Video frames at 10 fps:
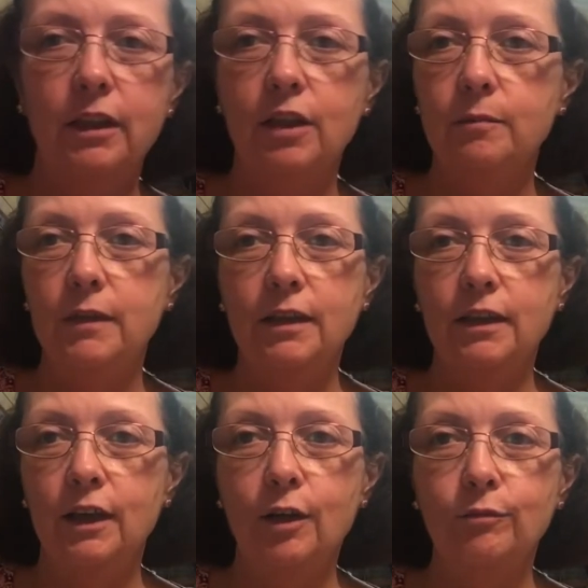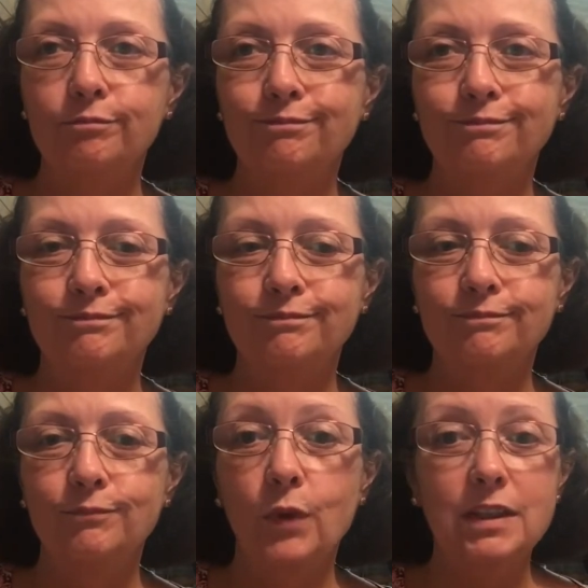Could be, you know,
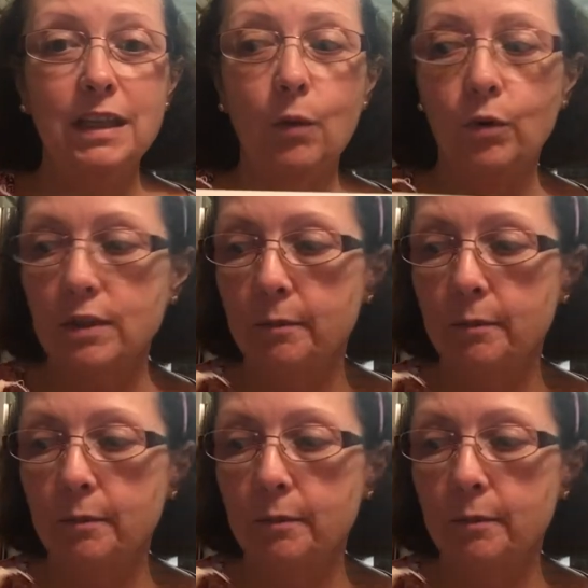Weeks Dyeworks.